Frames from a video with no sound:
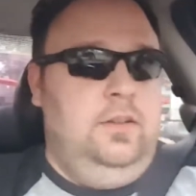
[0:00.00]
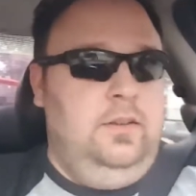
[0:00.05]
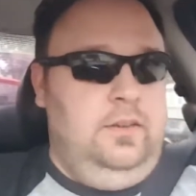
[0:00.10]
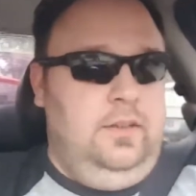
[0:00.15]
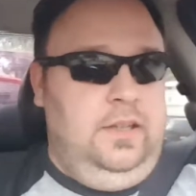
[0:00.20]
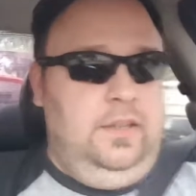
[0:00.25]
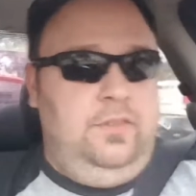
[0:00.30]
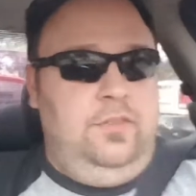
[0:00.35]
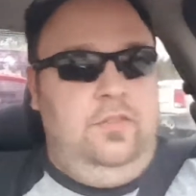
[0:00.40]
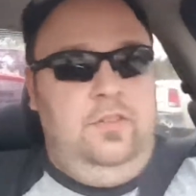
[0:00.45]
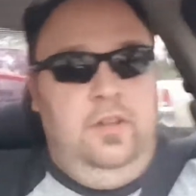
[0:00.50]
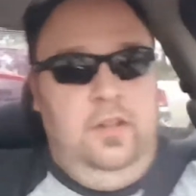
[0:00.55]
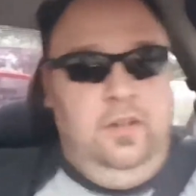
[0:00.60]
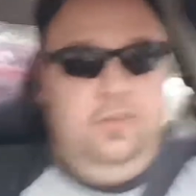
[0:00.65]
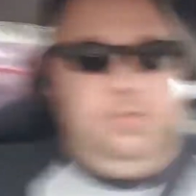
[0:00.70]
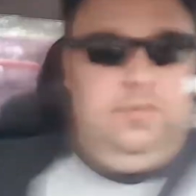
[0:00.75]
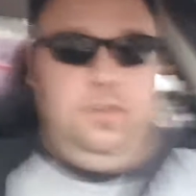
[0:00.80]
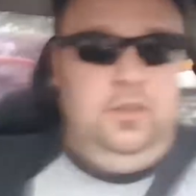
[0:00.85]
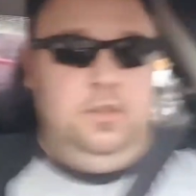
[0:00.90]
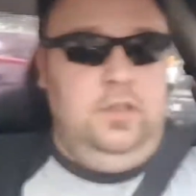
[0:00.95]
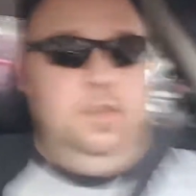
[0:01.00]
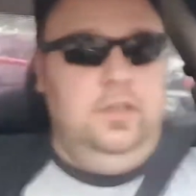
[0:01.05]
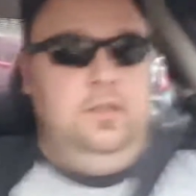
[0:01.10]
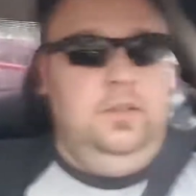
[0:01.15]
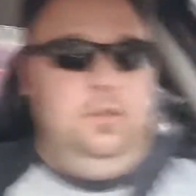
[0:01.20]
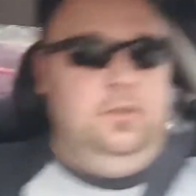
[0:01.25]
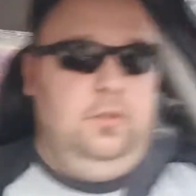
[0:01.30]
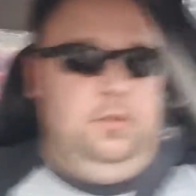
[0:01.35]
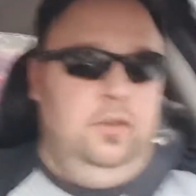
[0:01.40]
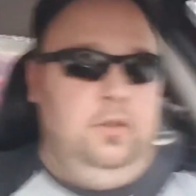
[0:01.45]
That's definitely a
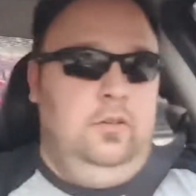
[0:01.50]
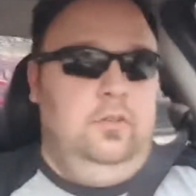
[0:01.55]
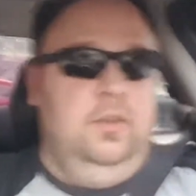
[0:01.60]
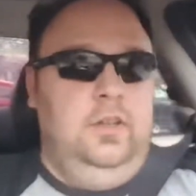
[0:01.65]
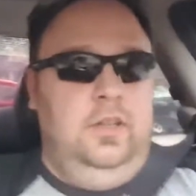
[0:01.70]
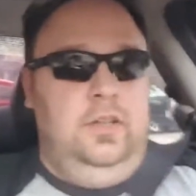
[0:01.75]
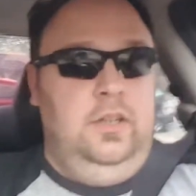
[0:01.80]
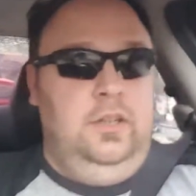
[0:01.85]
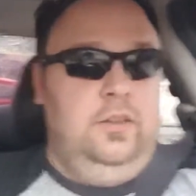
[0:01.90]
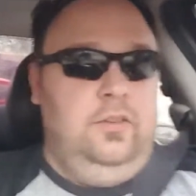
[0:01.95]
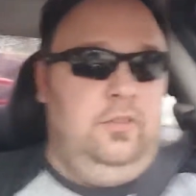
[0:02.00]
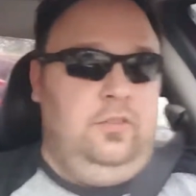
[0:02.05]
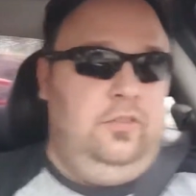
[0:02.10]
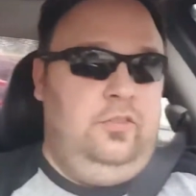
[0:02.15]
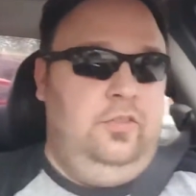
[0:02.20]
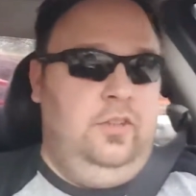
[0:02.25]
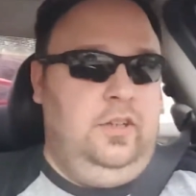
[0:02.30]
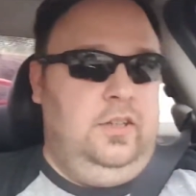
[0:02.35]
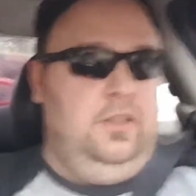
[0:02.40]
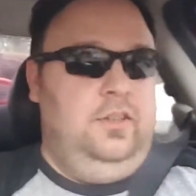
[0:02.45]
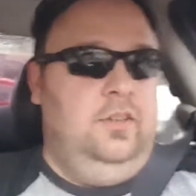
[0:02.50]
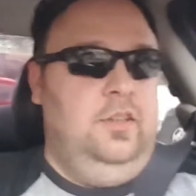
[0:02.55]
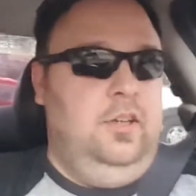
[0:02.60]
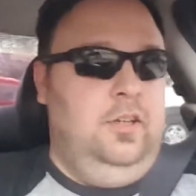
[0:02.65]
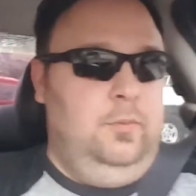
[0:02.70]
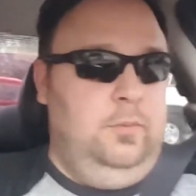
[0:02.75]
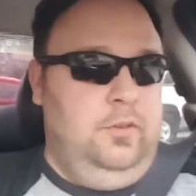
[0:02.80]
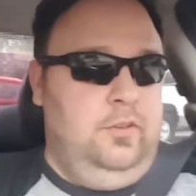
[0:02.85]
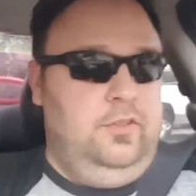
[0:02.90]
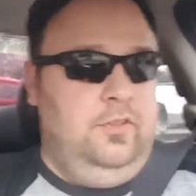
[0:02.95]
no no. And it's the second
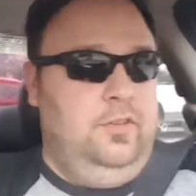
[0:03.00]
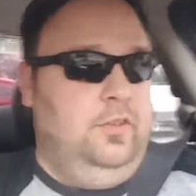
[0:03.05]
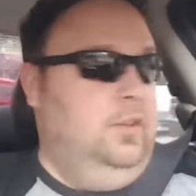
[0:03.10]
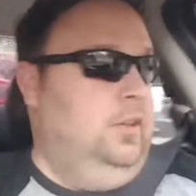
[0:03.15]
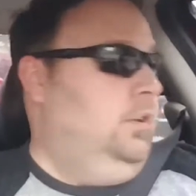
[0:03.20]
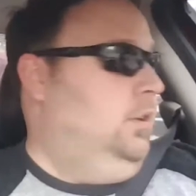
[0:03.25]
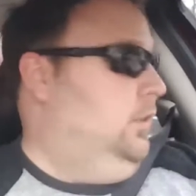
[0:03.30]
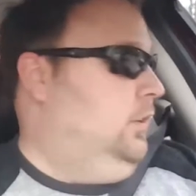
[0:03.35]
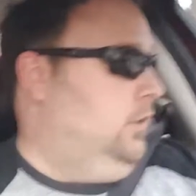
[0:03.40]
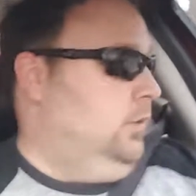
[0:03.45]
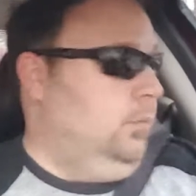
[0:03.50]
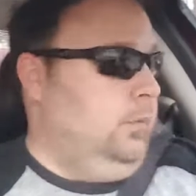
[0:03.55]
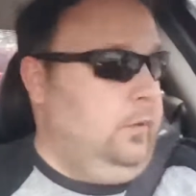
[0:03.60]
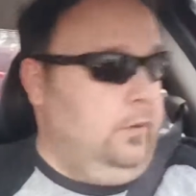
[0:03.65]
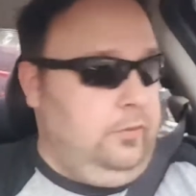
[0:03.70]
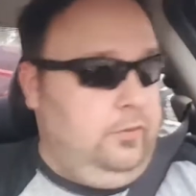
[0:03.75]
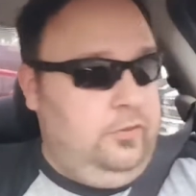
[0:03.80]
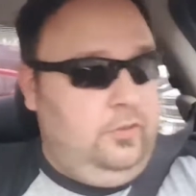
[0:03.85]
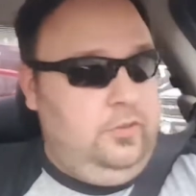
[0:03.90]
time he's done it that we've